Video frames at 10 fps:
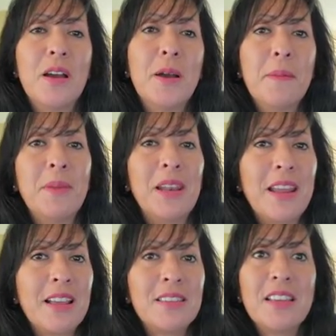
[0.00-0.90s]
But
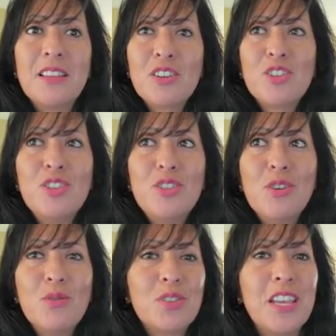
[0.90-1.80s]
like I said, there's
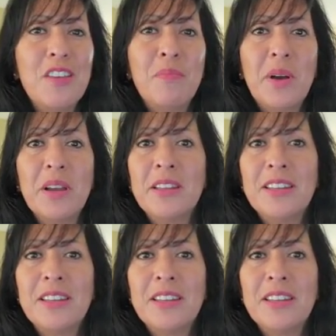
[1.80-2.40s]
no save button.